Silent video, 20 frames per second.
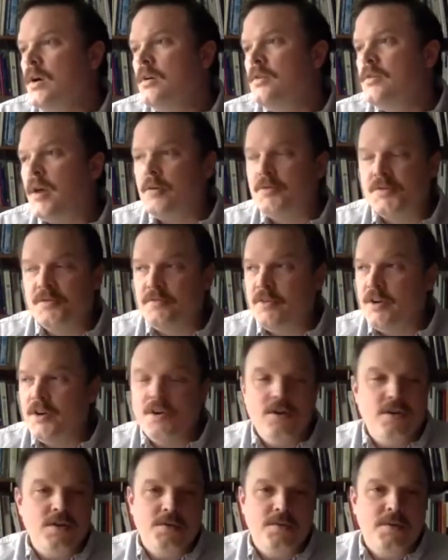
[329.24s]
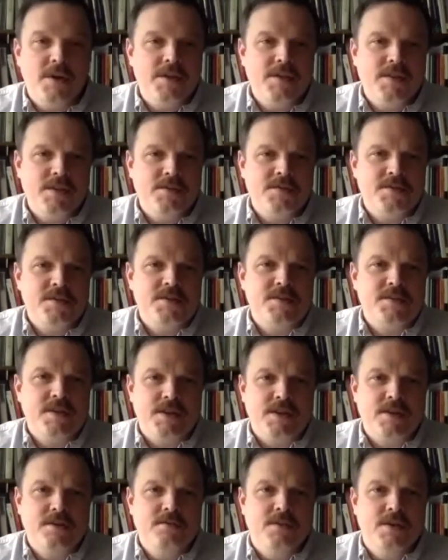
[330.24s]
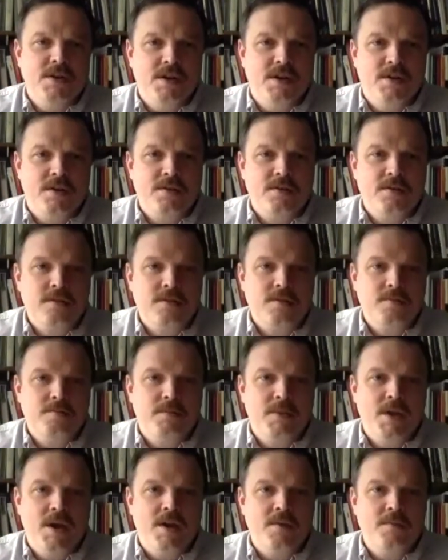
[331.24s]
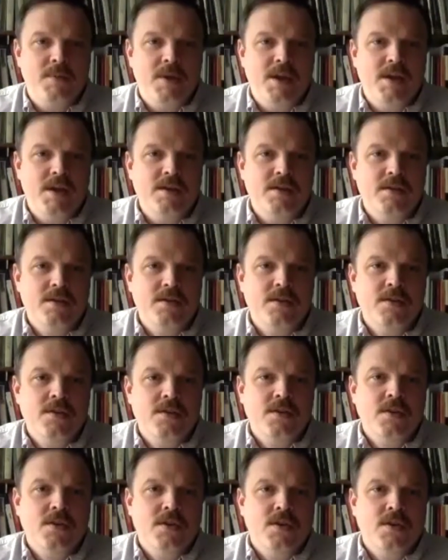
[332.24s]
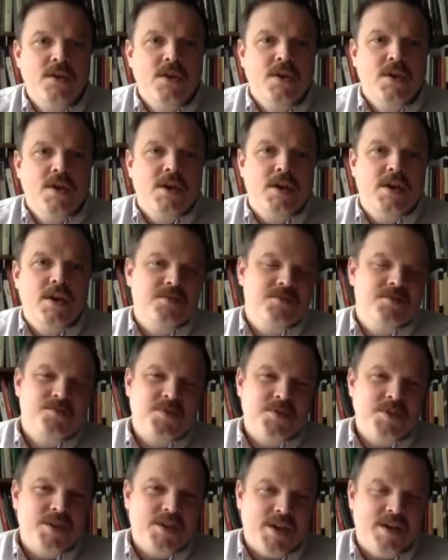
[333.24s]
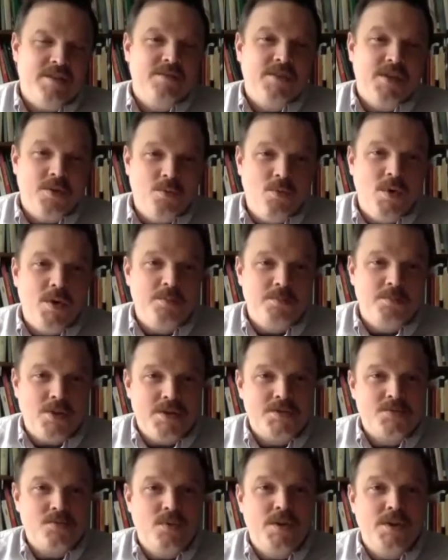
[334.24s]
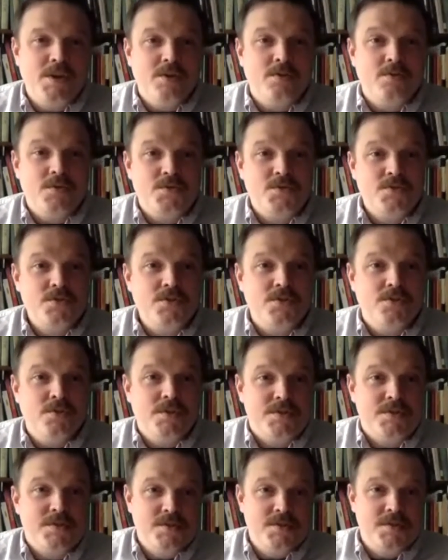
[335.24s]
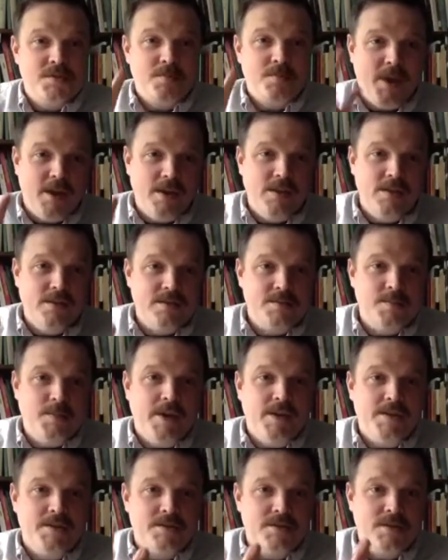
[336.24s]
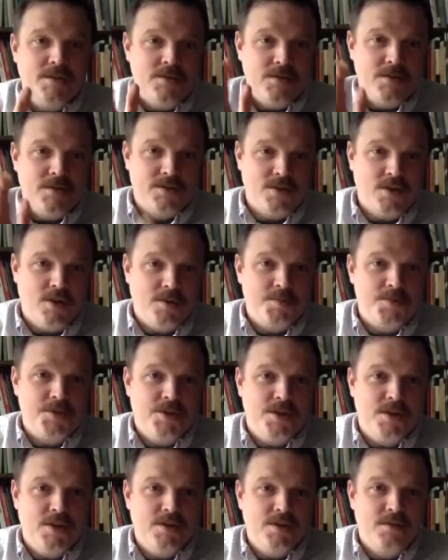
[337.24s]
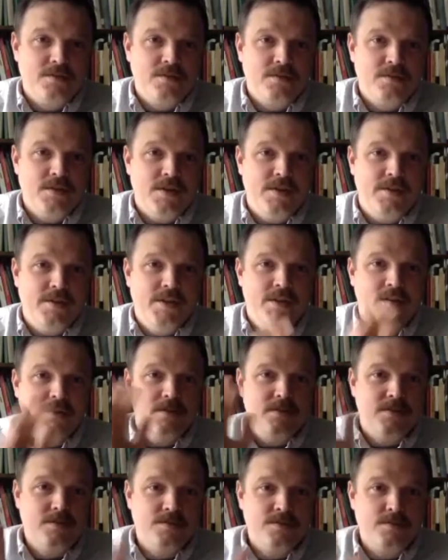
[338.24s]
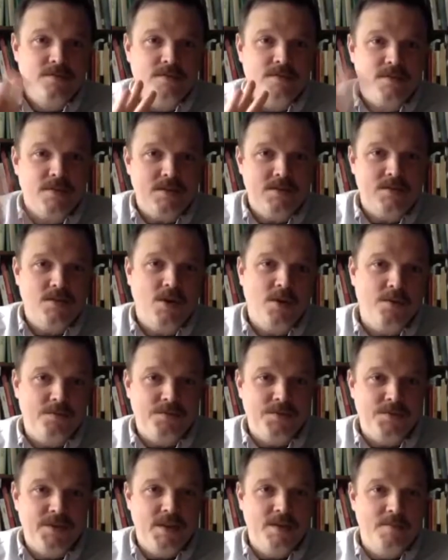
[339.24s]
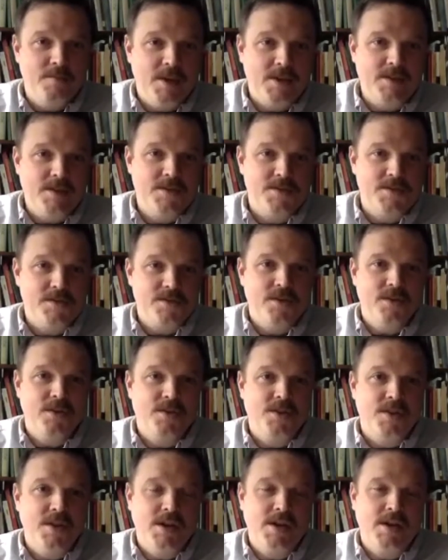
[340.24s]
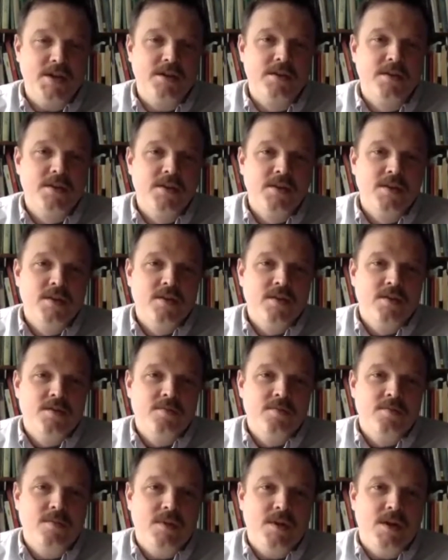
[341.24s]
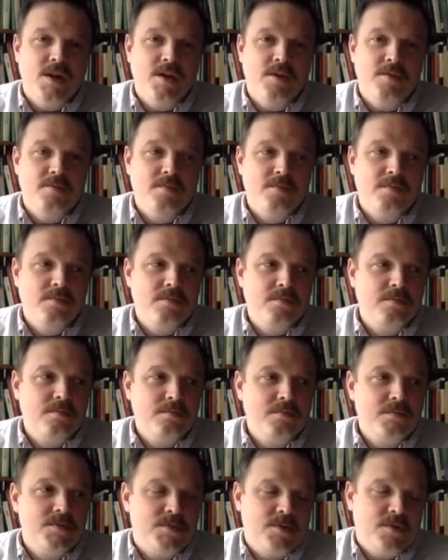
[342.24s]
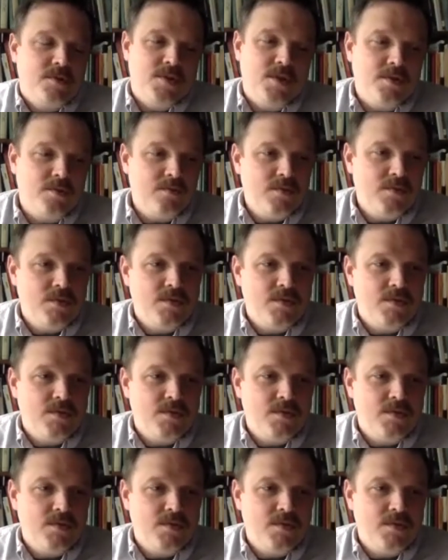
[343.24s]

that was a very early one. I think that was the second one I, I made. And it's really kind of like one plus one equals two. It's there's a painting space, there's a sculpture, and then hopefully they make this third thing. Yeah. Uh, so they,